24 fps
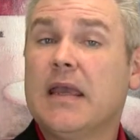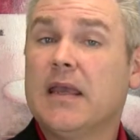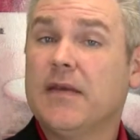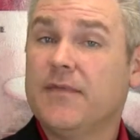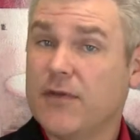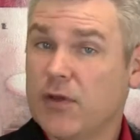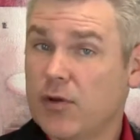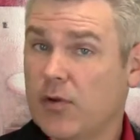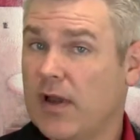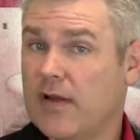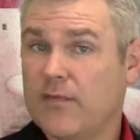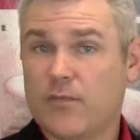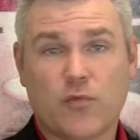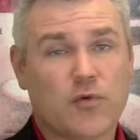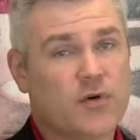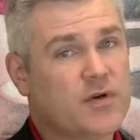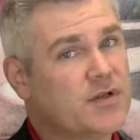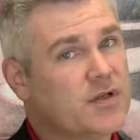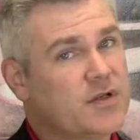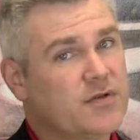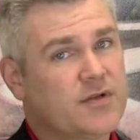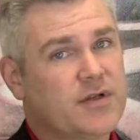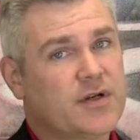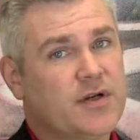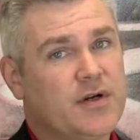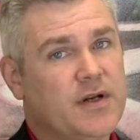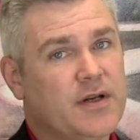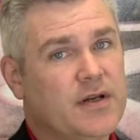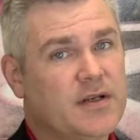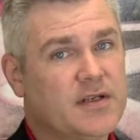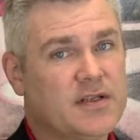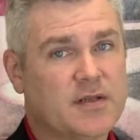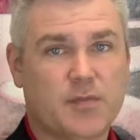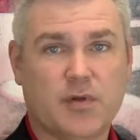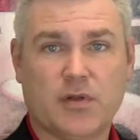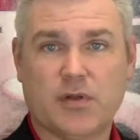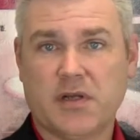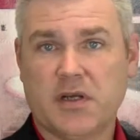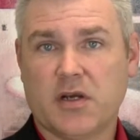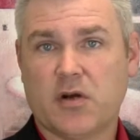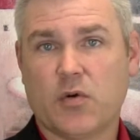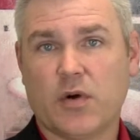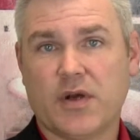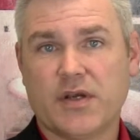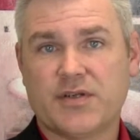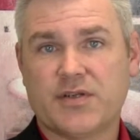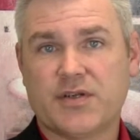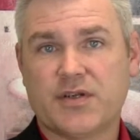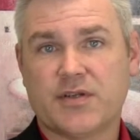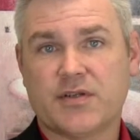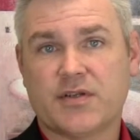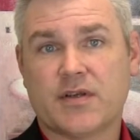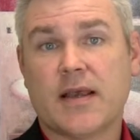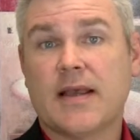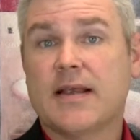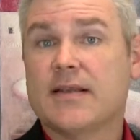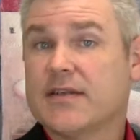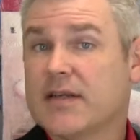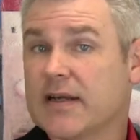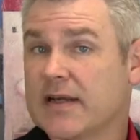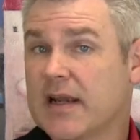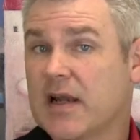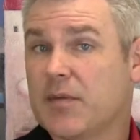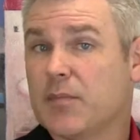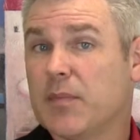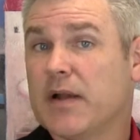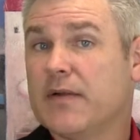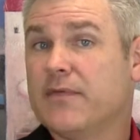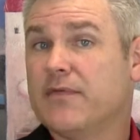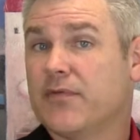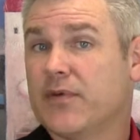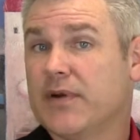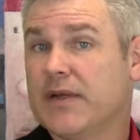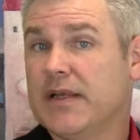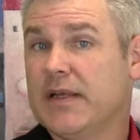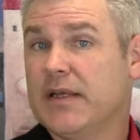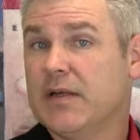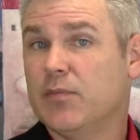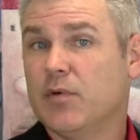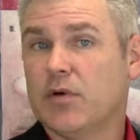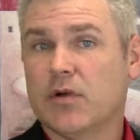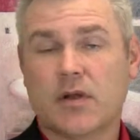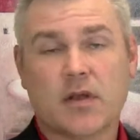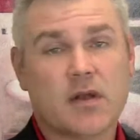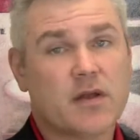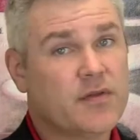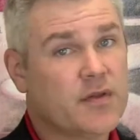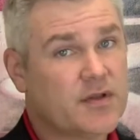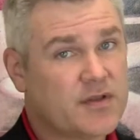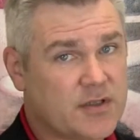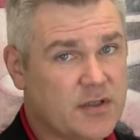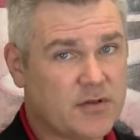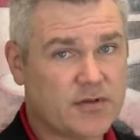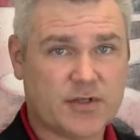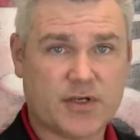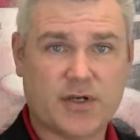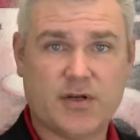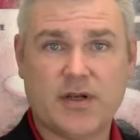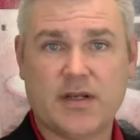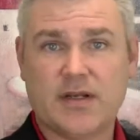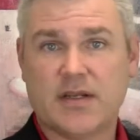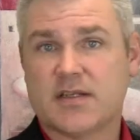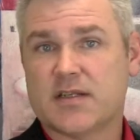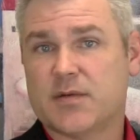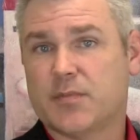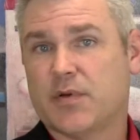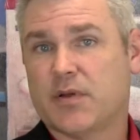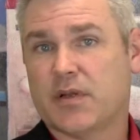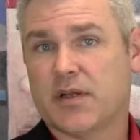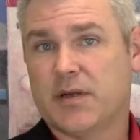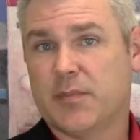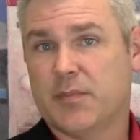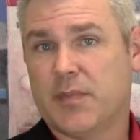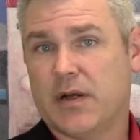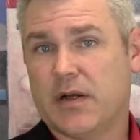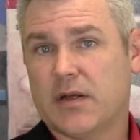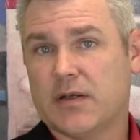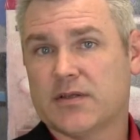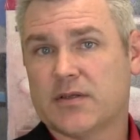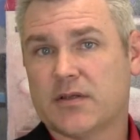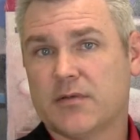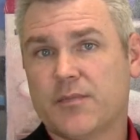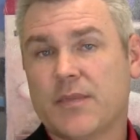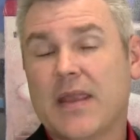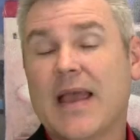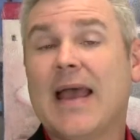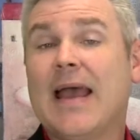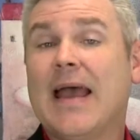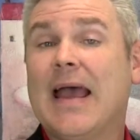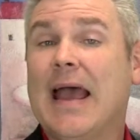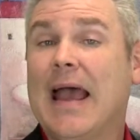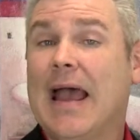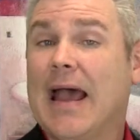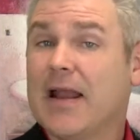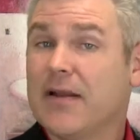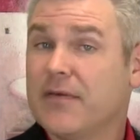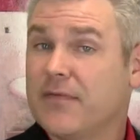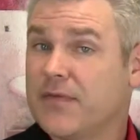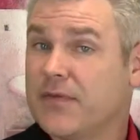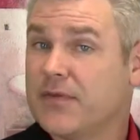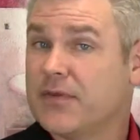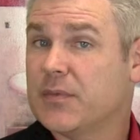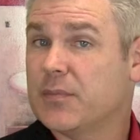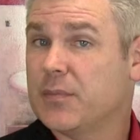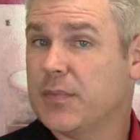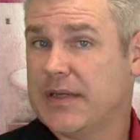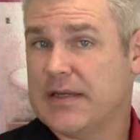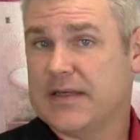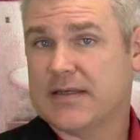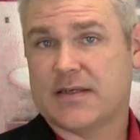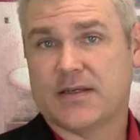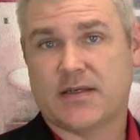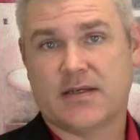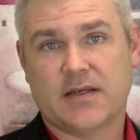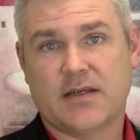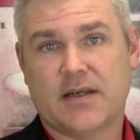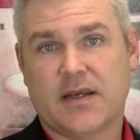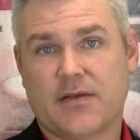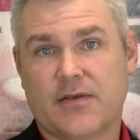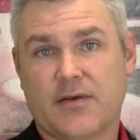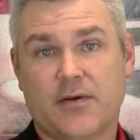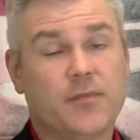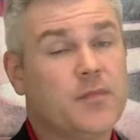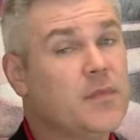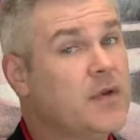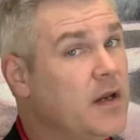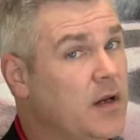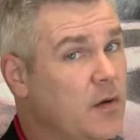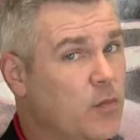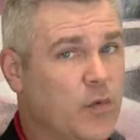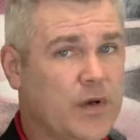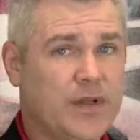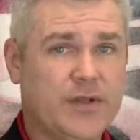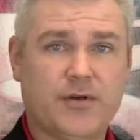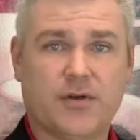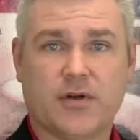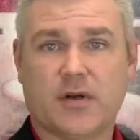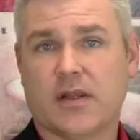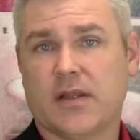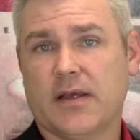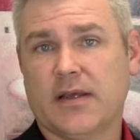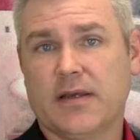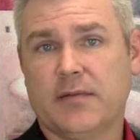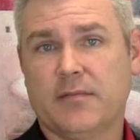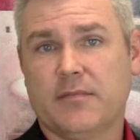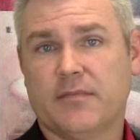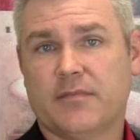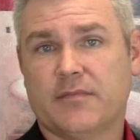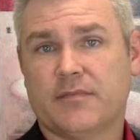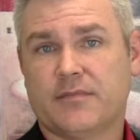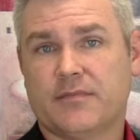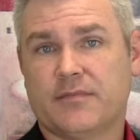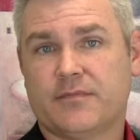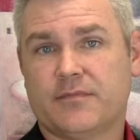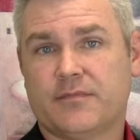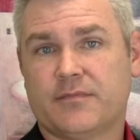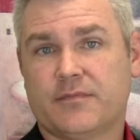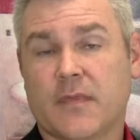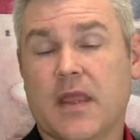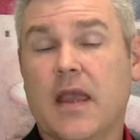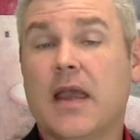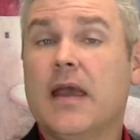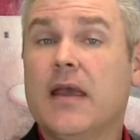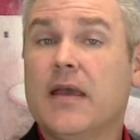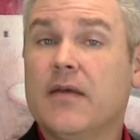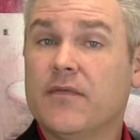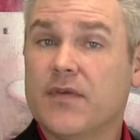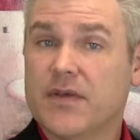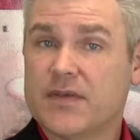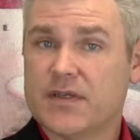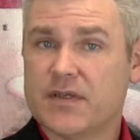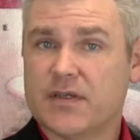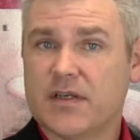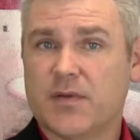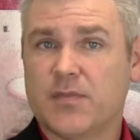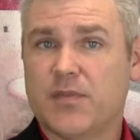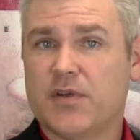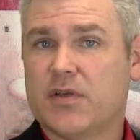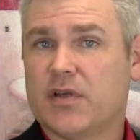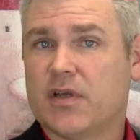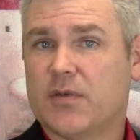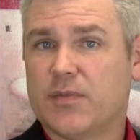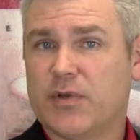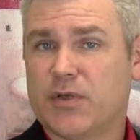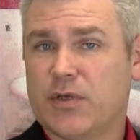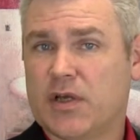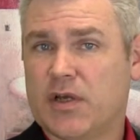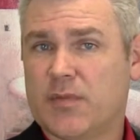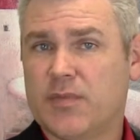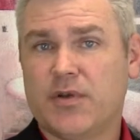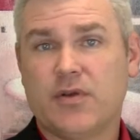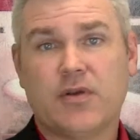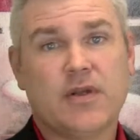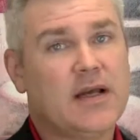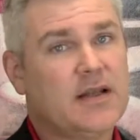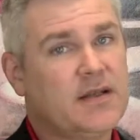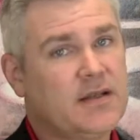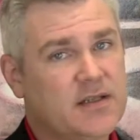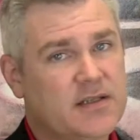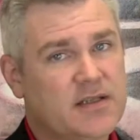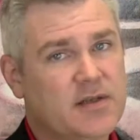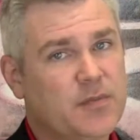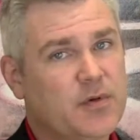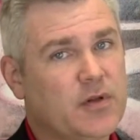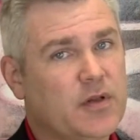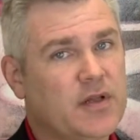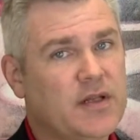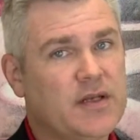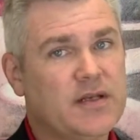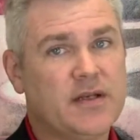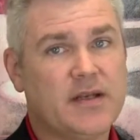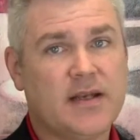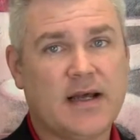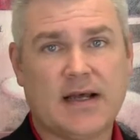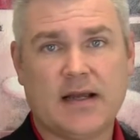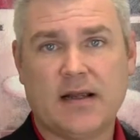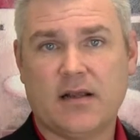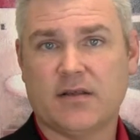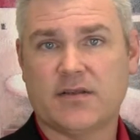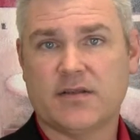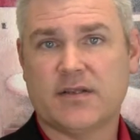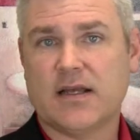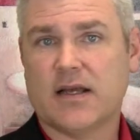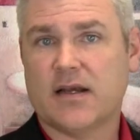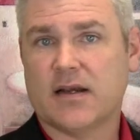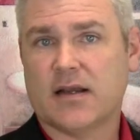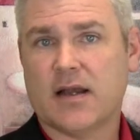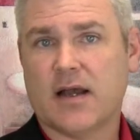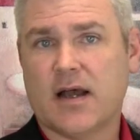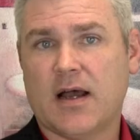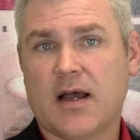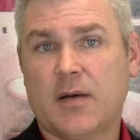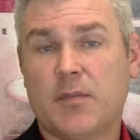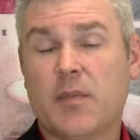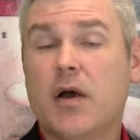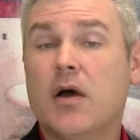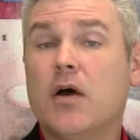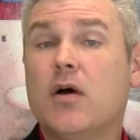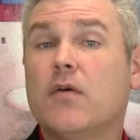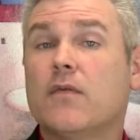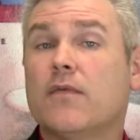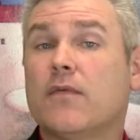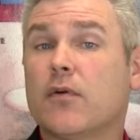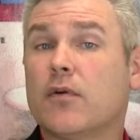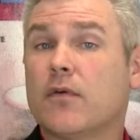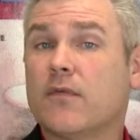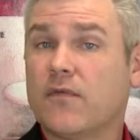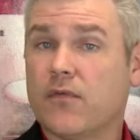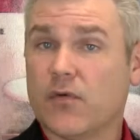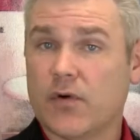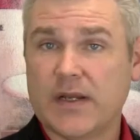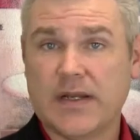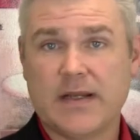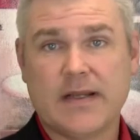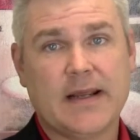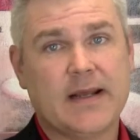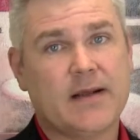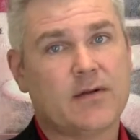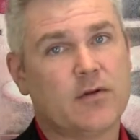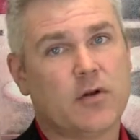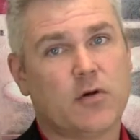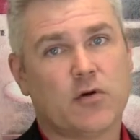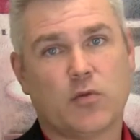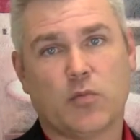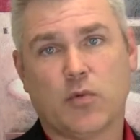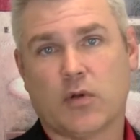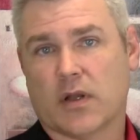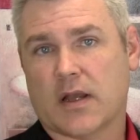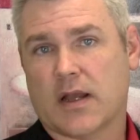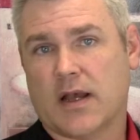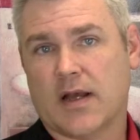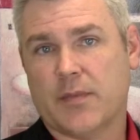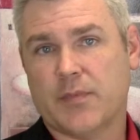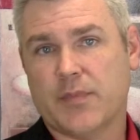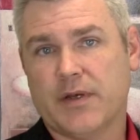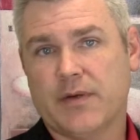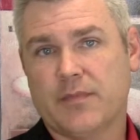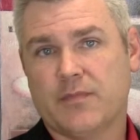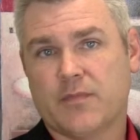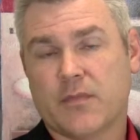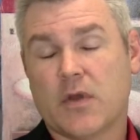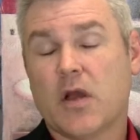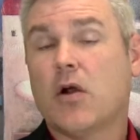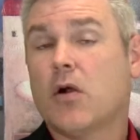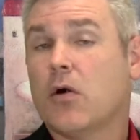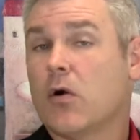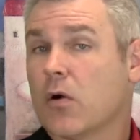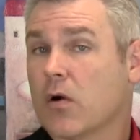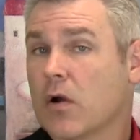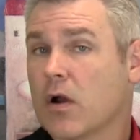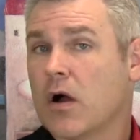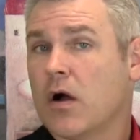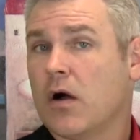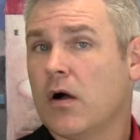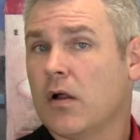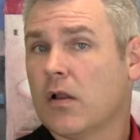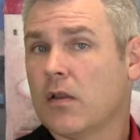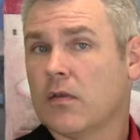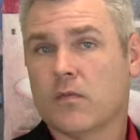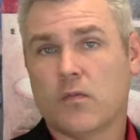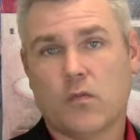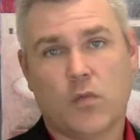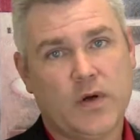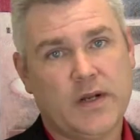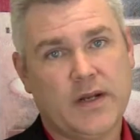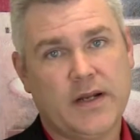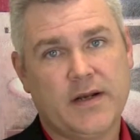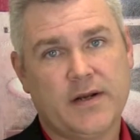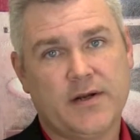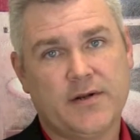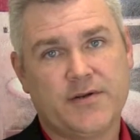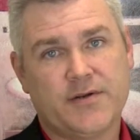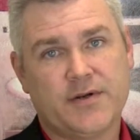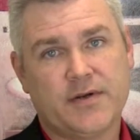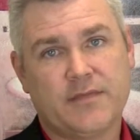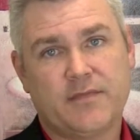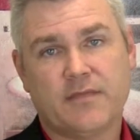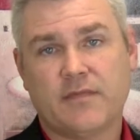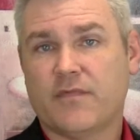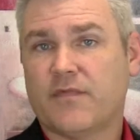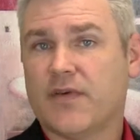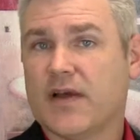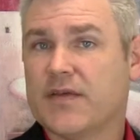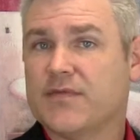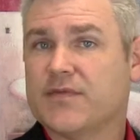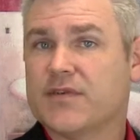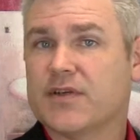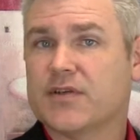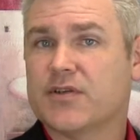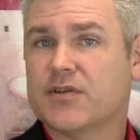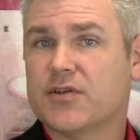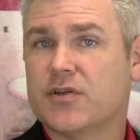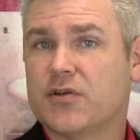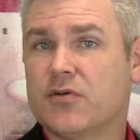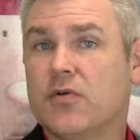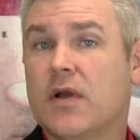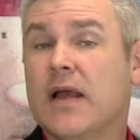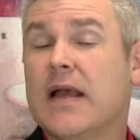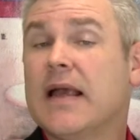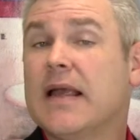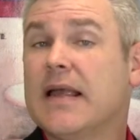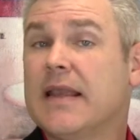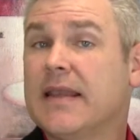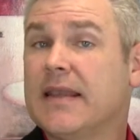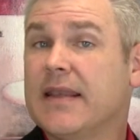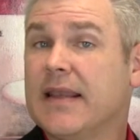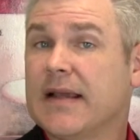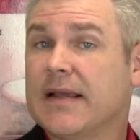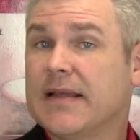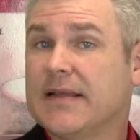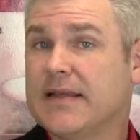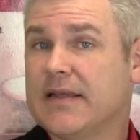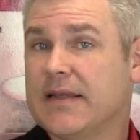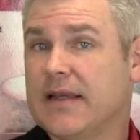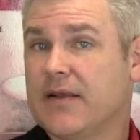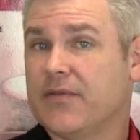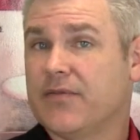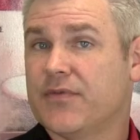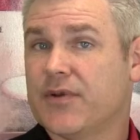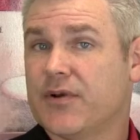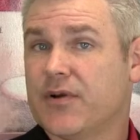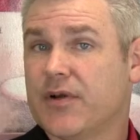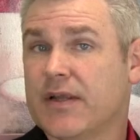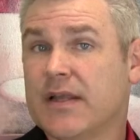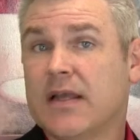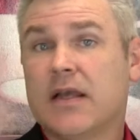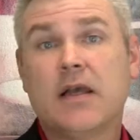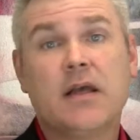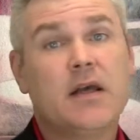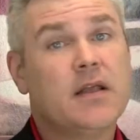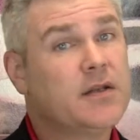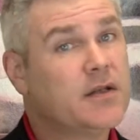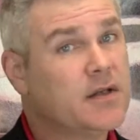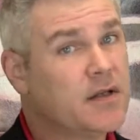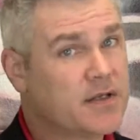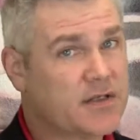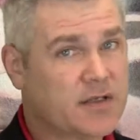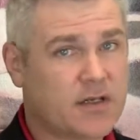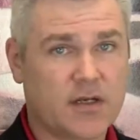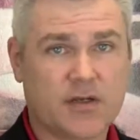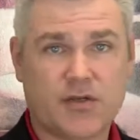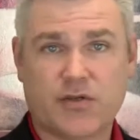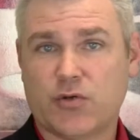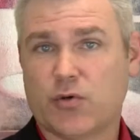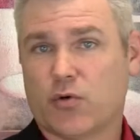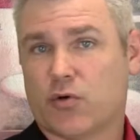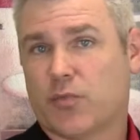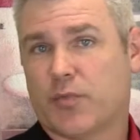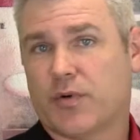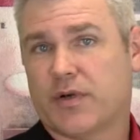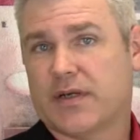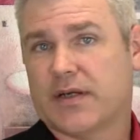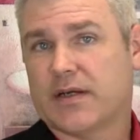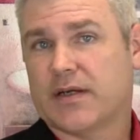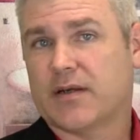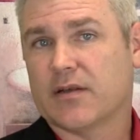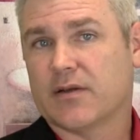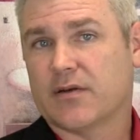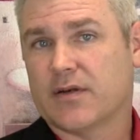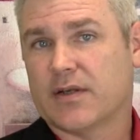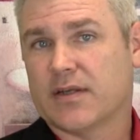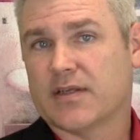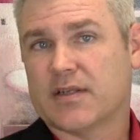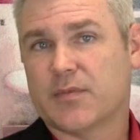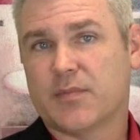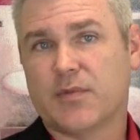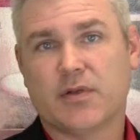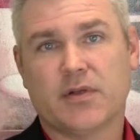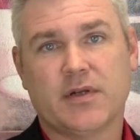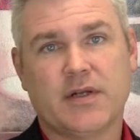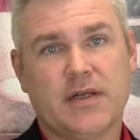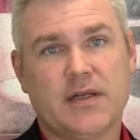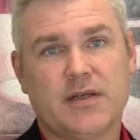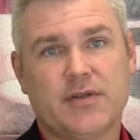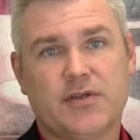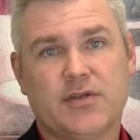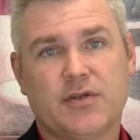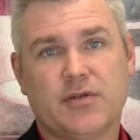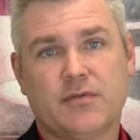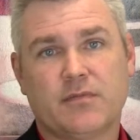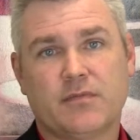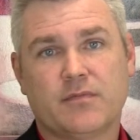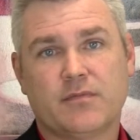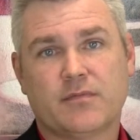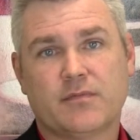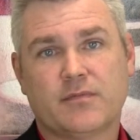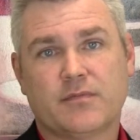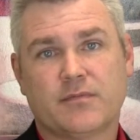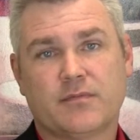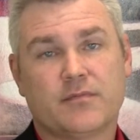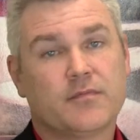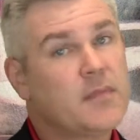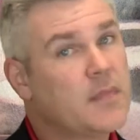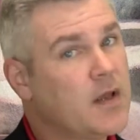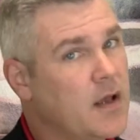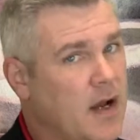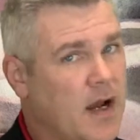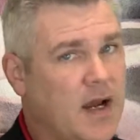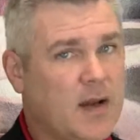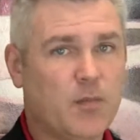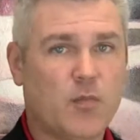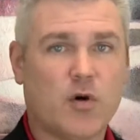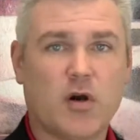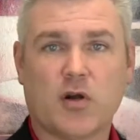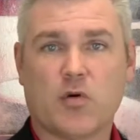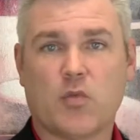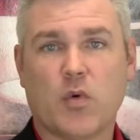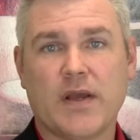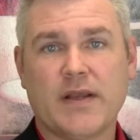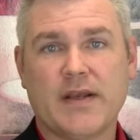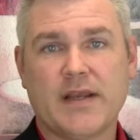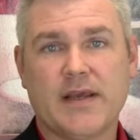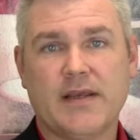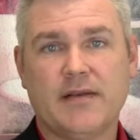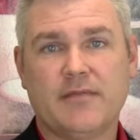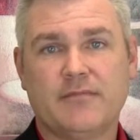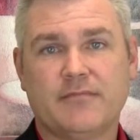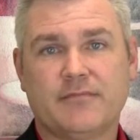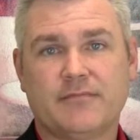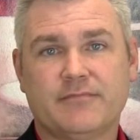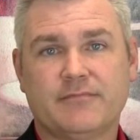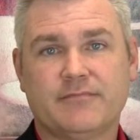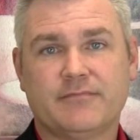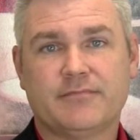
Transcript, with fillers: If you have more Social Security Disability questions, check out my free ebook, The Social Security Disability Puzzle, How to Fit the Pieces Together and Win Your Claim. Visit w w w dot disability denials dot com for a free downloadable copy, or call one eight hundred, five six two, nine eight three zero to discuss your particular disability issue. I'm Mark Whitehead.